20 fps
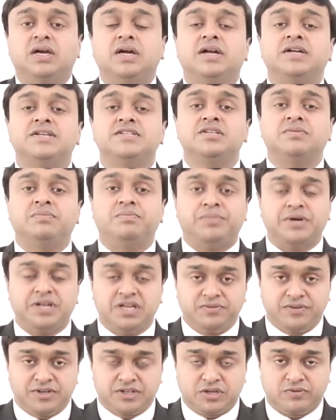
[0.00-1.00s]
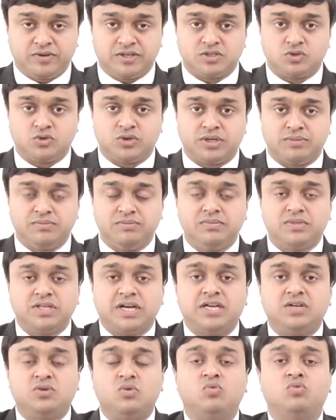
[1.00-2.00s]
It is a benefit given to him
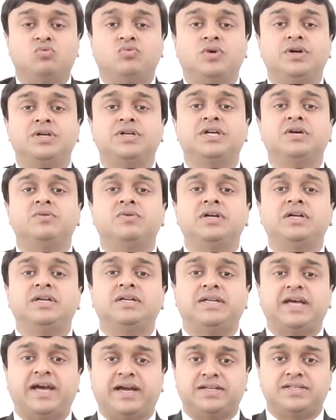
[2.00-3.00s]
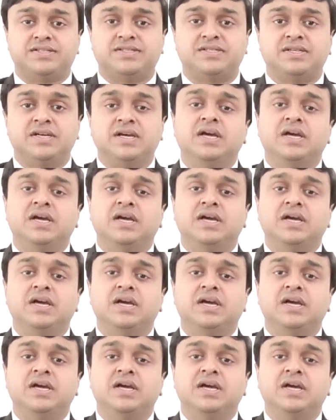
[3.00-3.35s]
that whatever tax